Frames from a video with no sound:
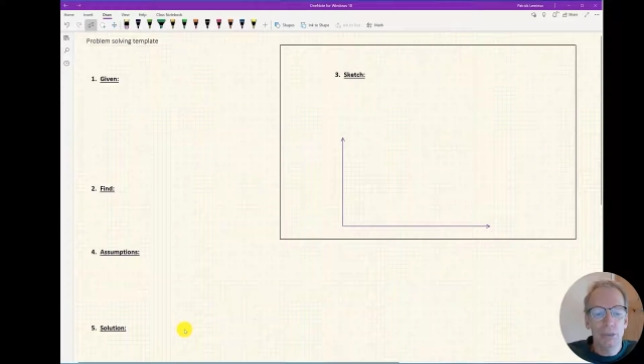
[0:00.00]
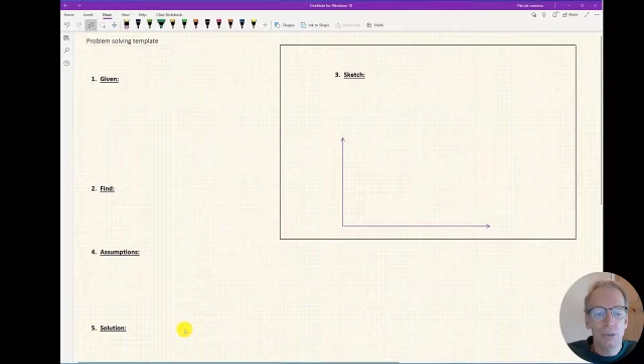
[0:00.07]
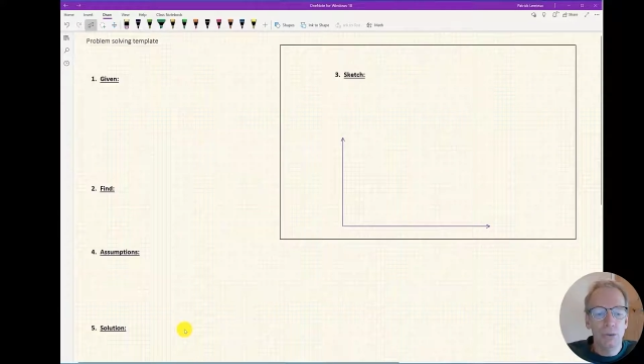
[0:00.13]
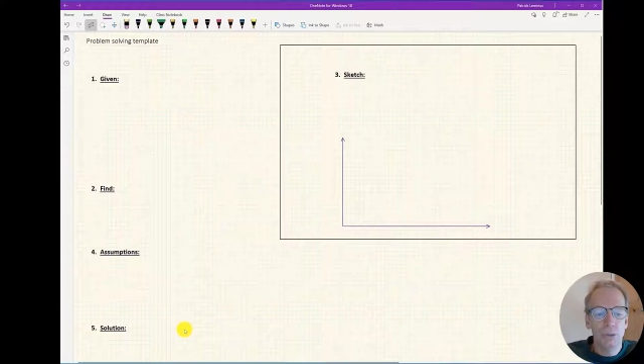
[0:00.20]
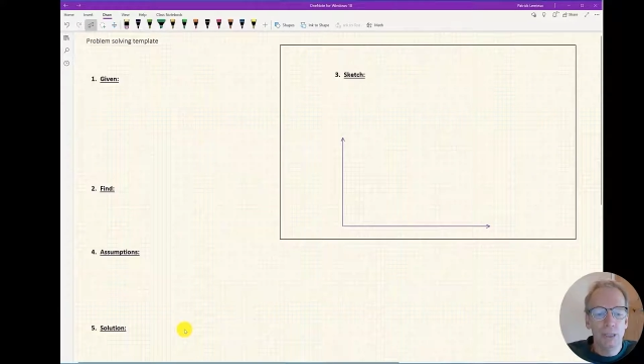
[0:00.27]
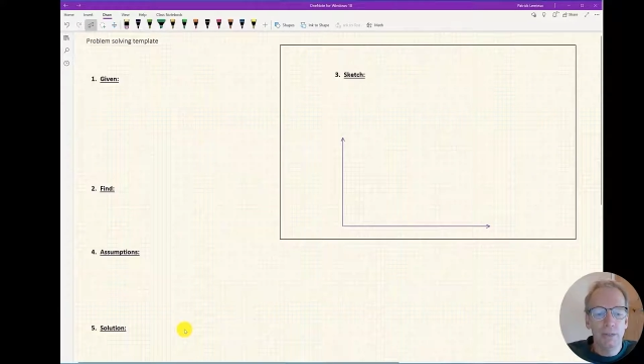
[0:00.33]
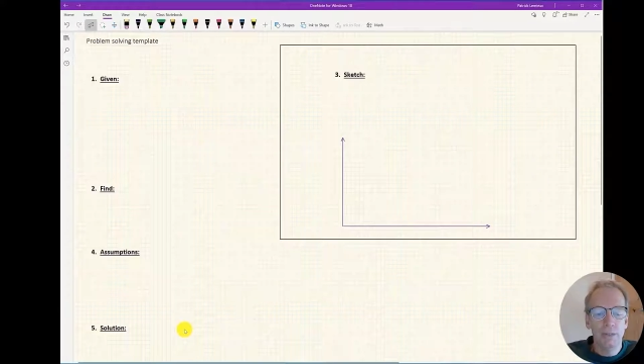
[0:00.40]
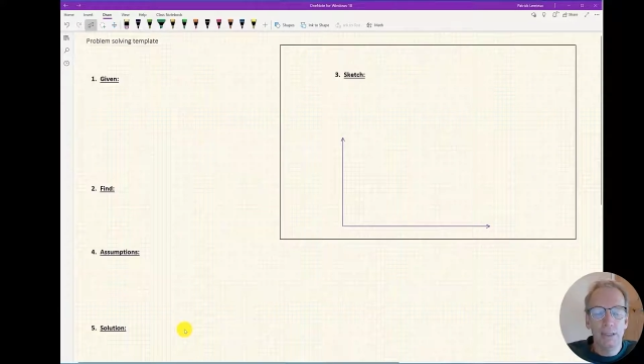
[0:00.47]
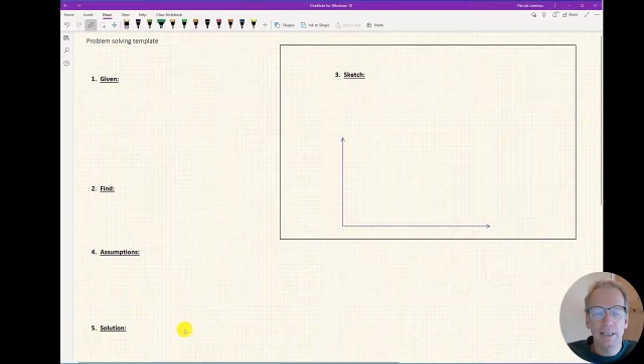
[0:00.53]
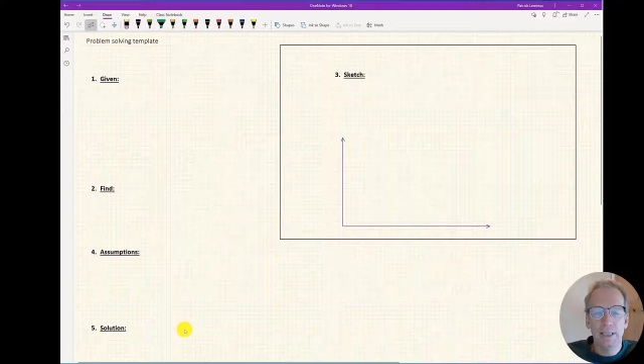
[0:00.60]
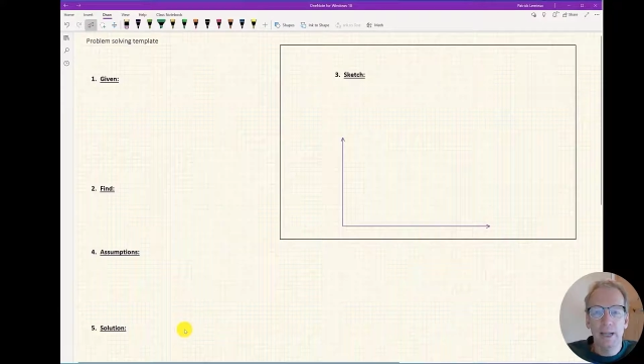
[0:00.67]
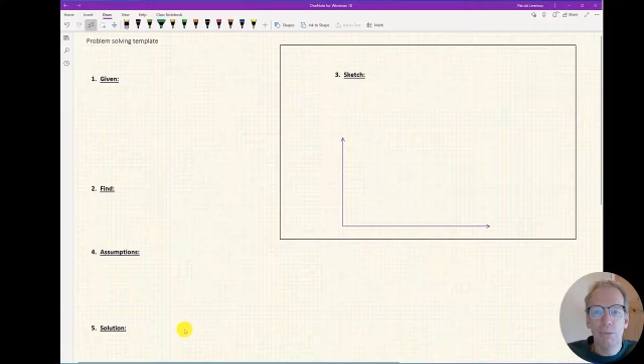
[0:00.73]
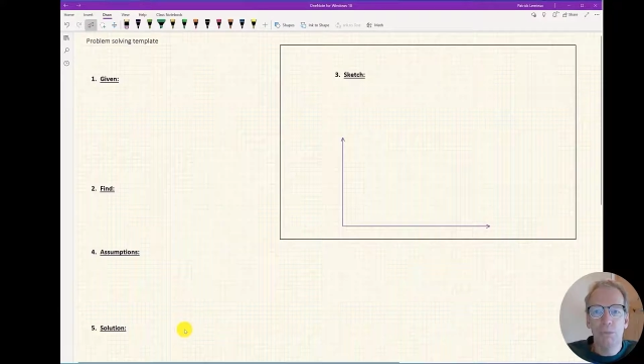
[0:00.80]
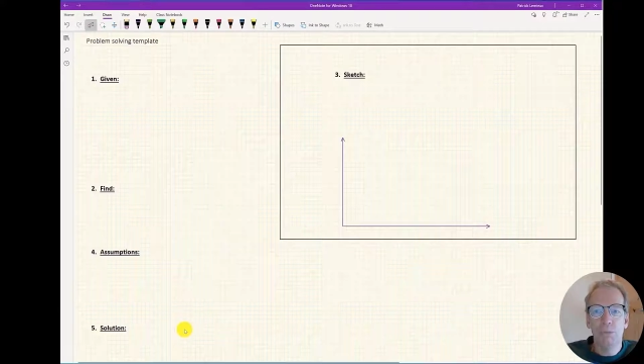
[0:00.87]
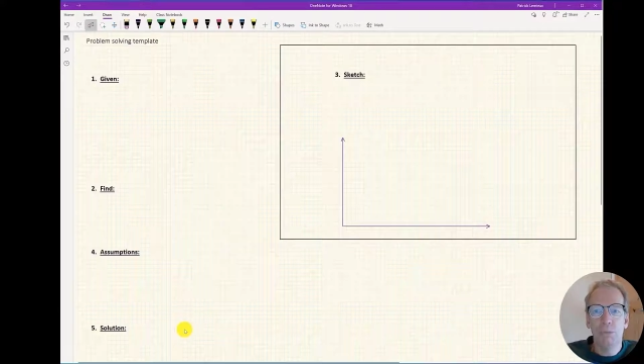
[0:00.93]
to give an
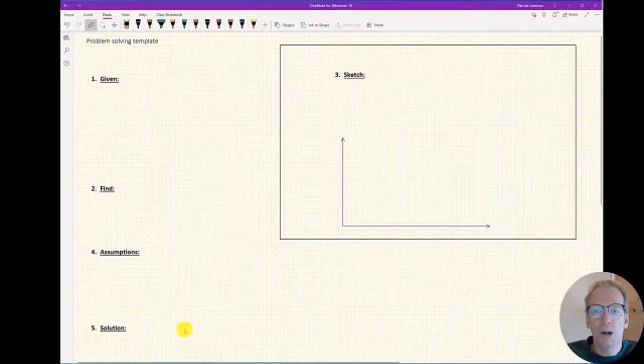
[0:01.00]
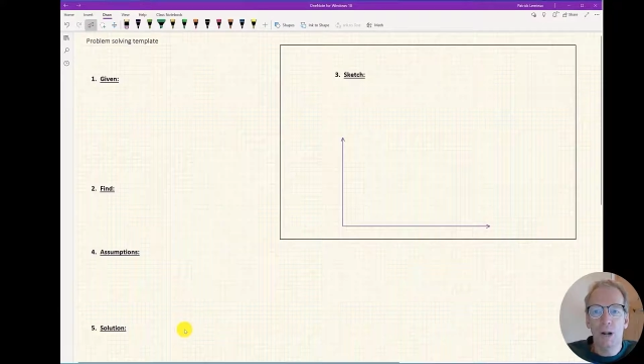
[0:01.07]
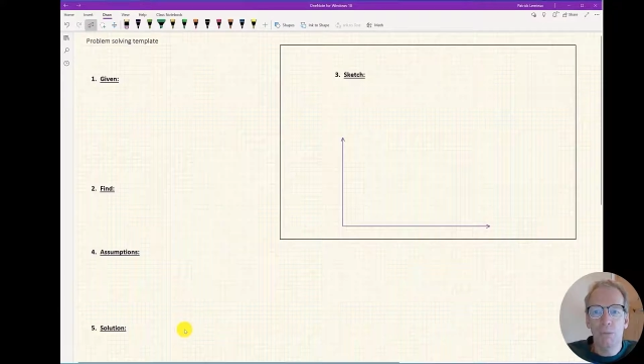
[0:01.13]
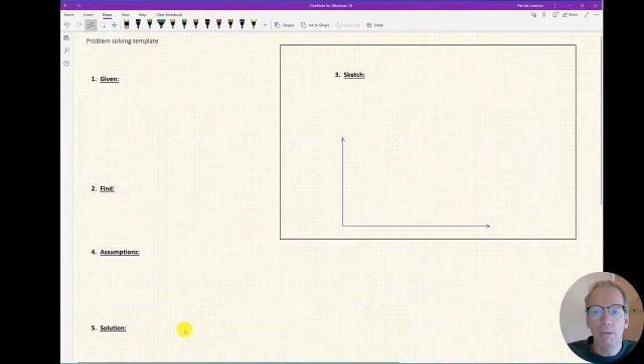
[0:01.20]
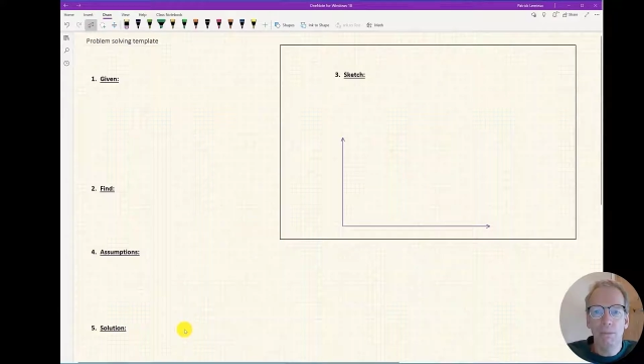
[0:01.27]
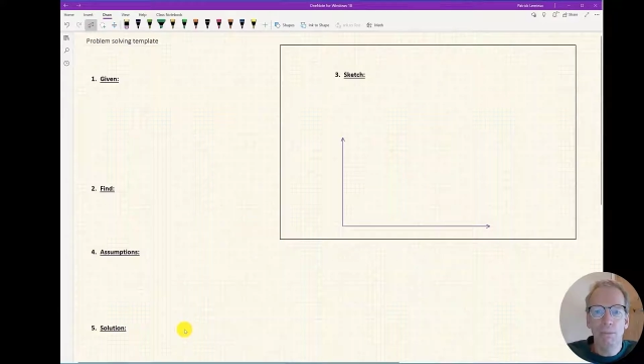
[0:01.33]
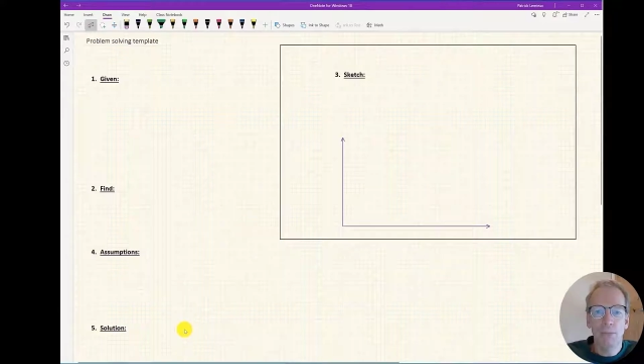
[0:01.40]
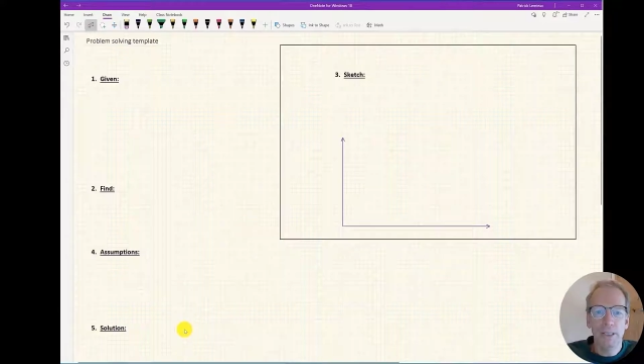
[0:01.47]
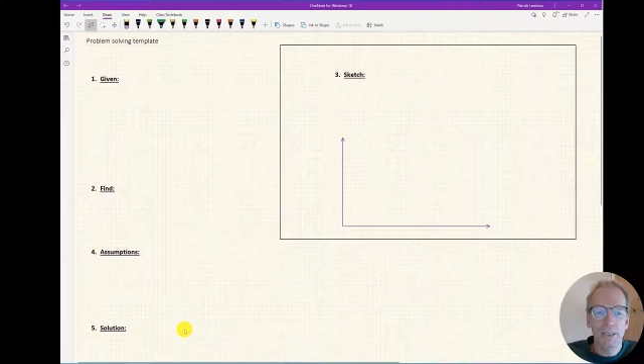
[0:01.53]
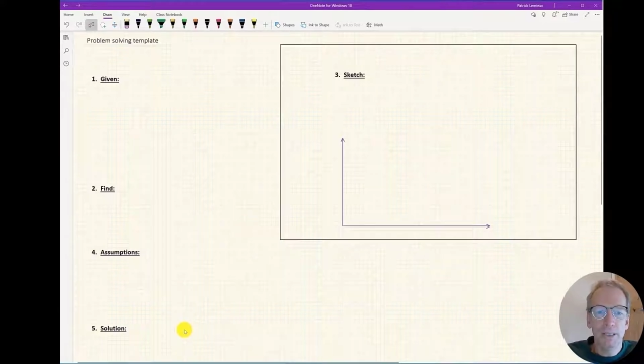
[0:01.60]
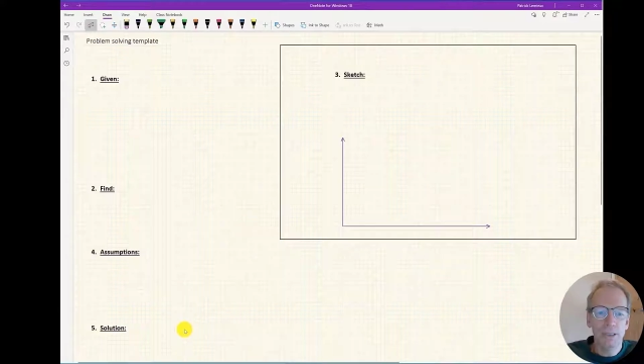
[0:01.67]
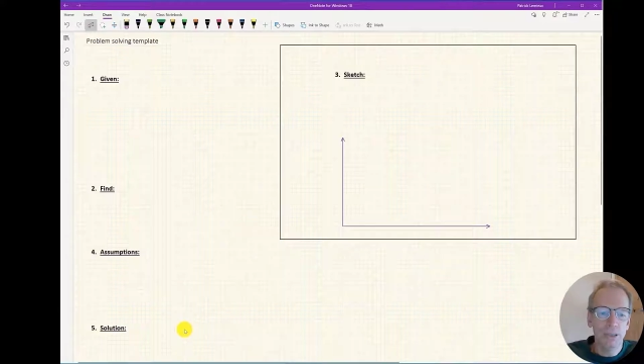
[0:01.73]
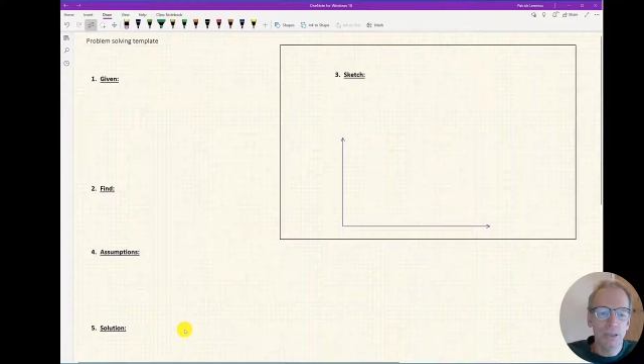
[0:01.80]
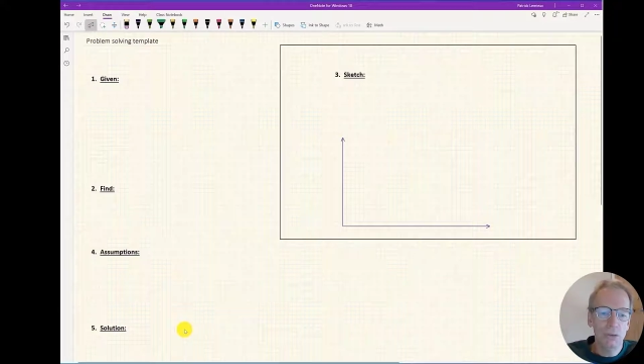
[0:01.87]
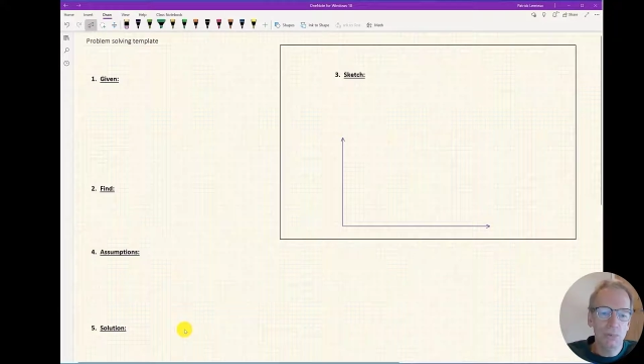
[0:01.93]
example problem pretty
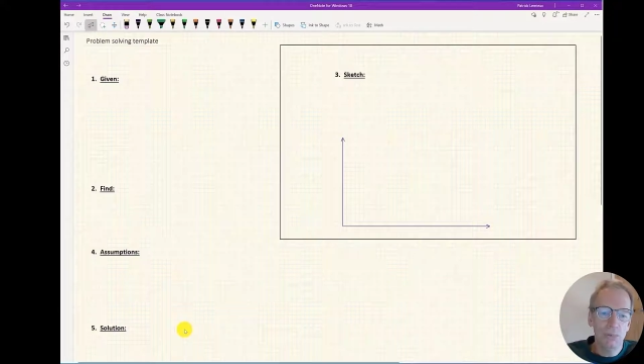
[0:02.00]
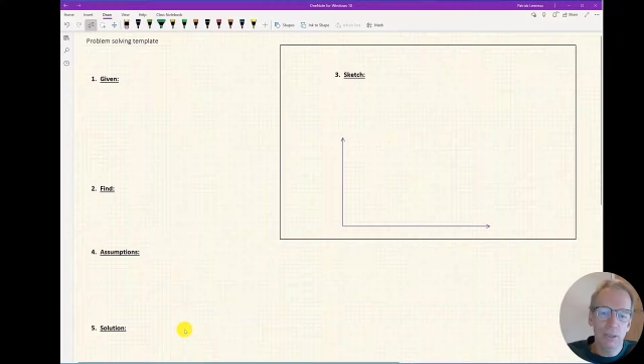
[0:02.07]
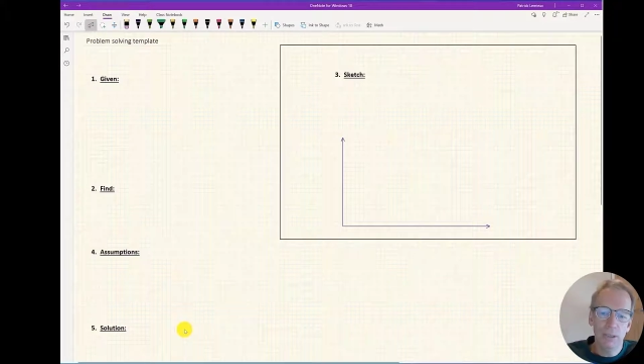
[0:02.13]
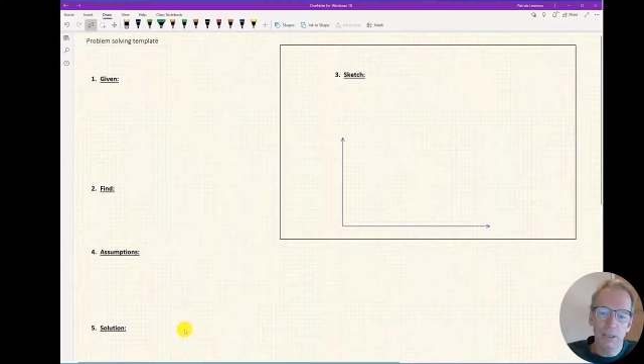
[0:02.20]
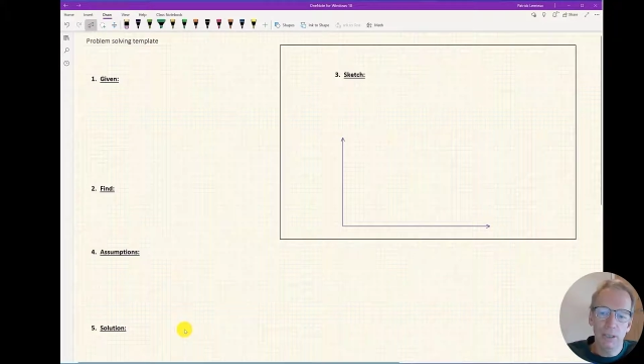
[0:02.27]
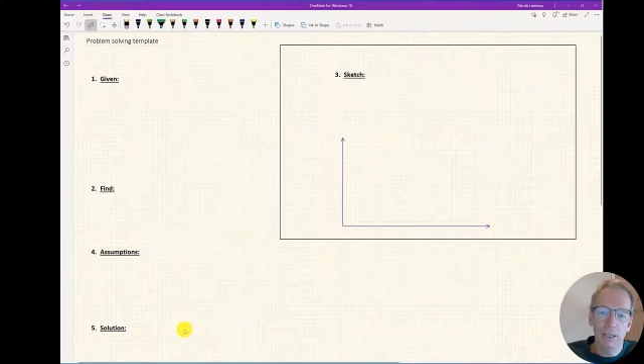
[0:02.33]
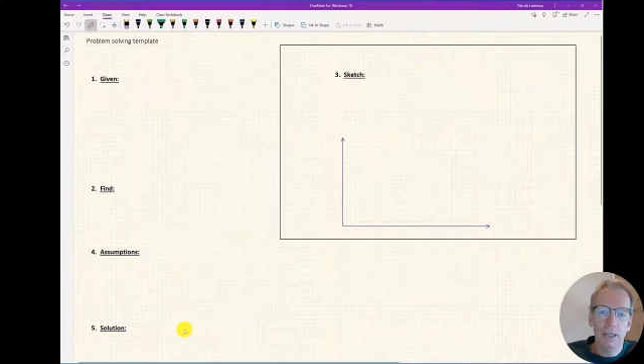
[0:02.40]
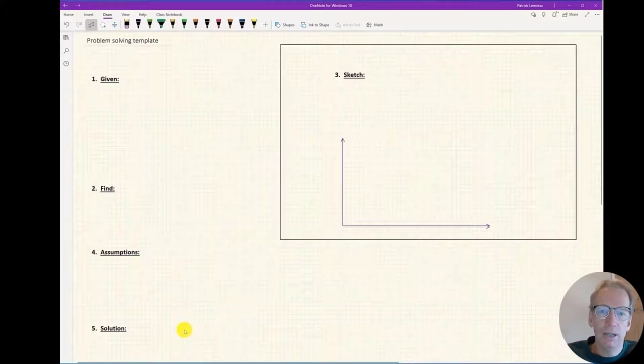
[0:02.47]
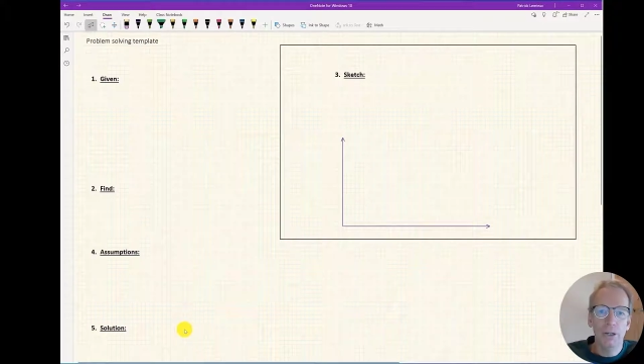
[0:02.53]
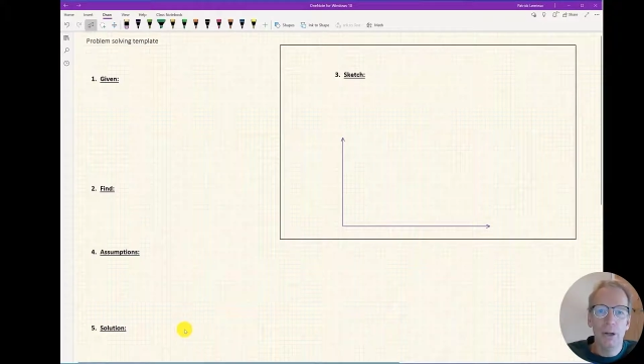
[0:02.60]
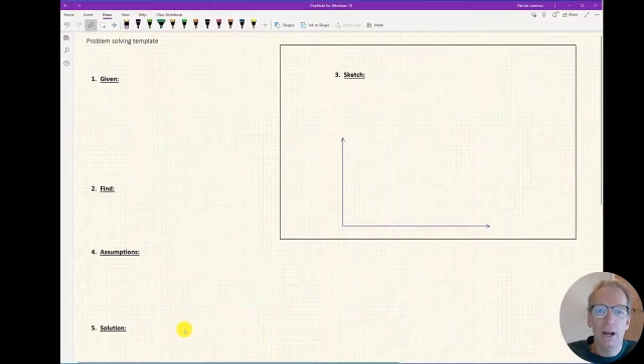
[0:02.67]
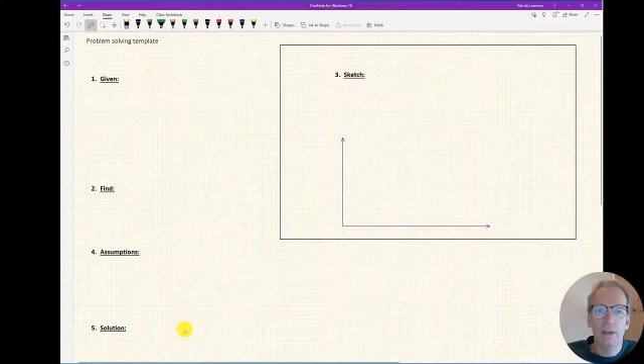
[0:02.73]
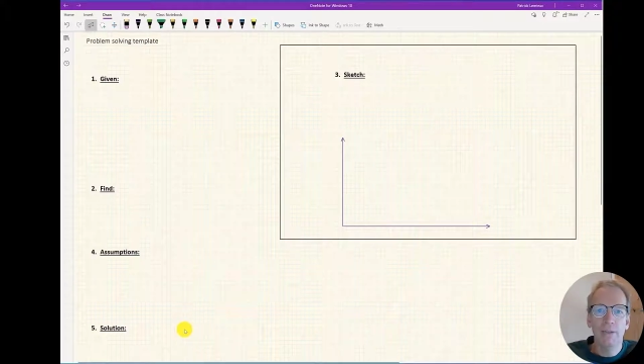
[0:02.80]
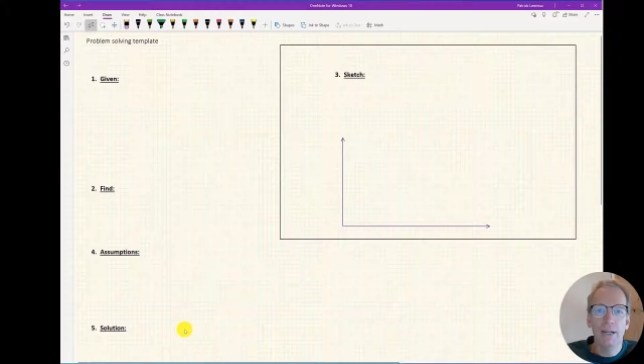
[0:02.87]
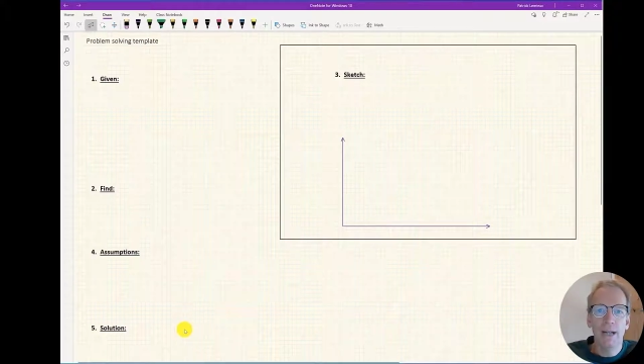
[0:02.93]
soon, but there you have it